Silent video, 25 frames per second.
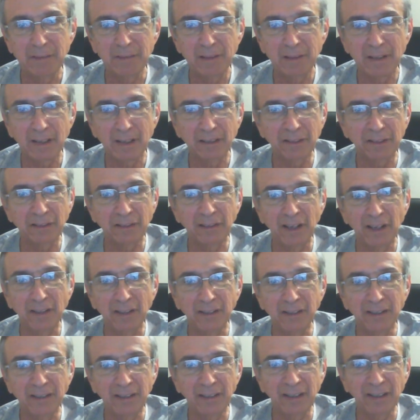It's a
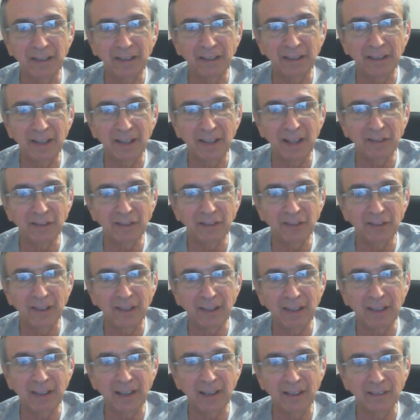done deal. I'll
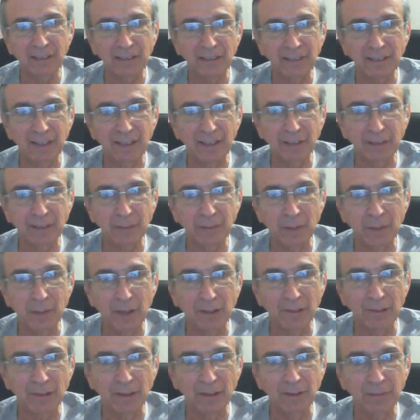shake hands on that
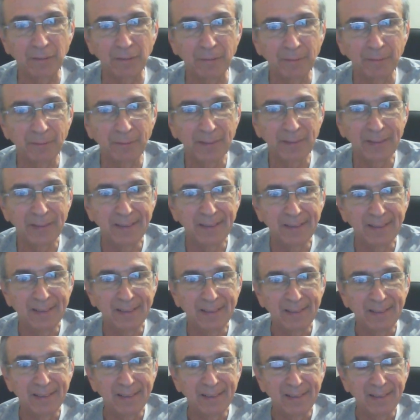tomorrow.
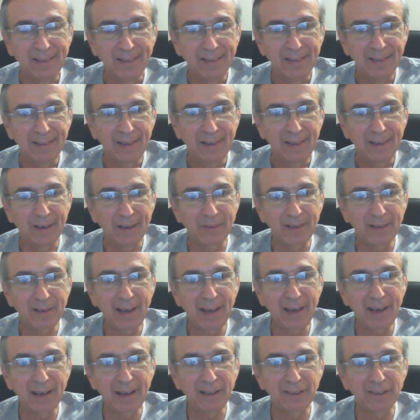
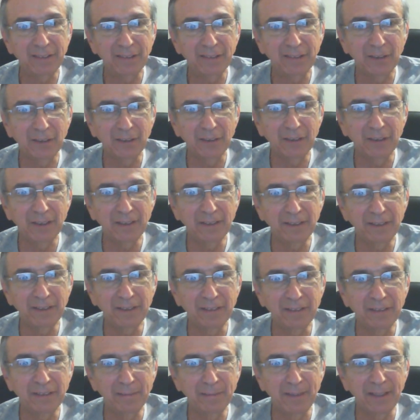Okay, so this
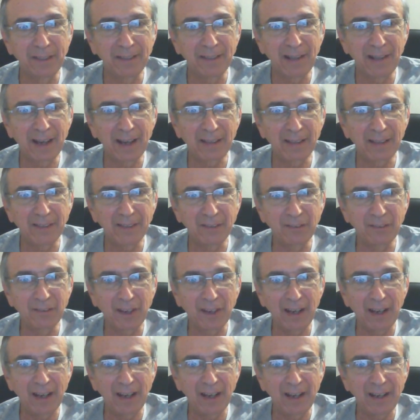has been Dr.
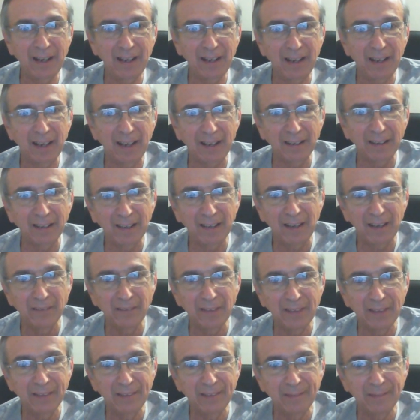J at
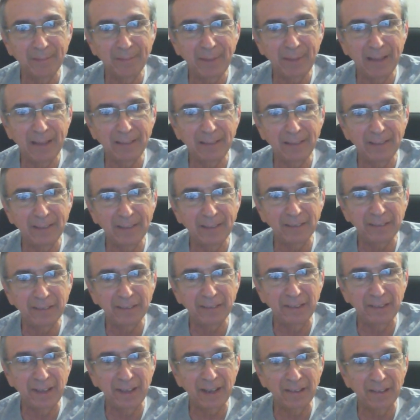11, painting a
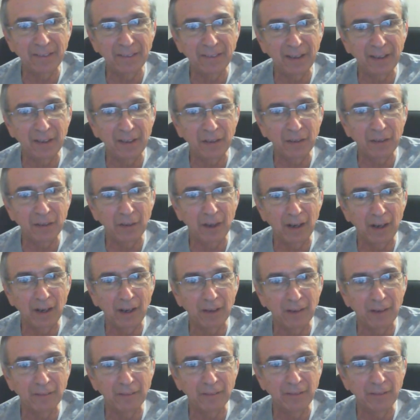
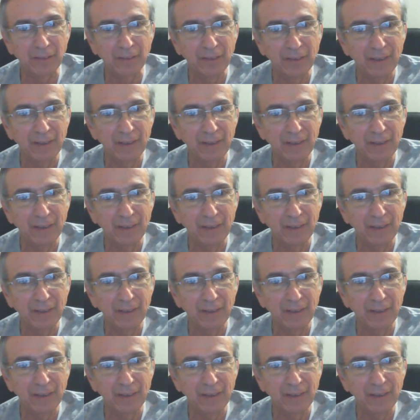scenario